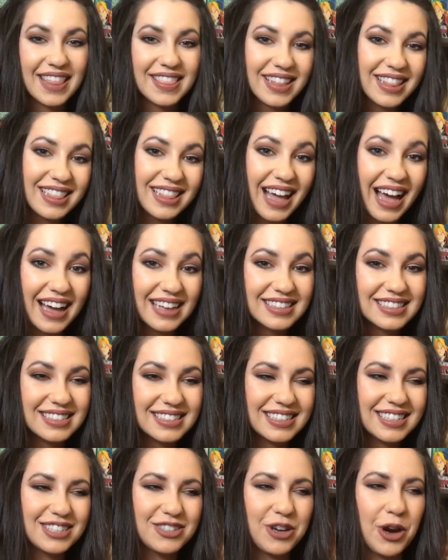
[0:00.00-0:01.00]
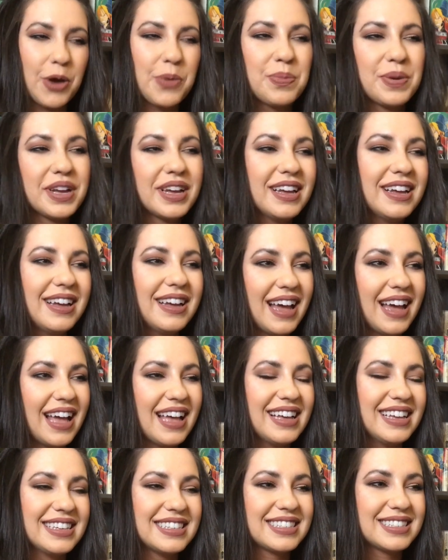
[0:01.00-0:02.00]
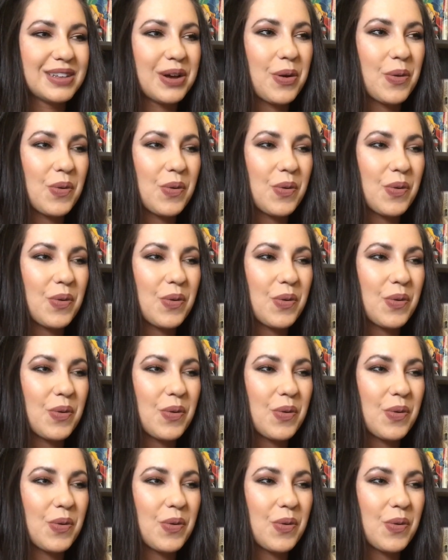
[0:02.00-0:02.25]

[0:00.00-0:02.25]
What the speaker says: And the last trope is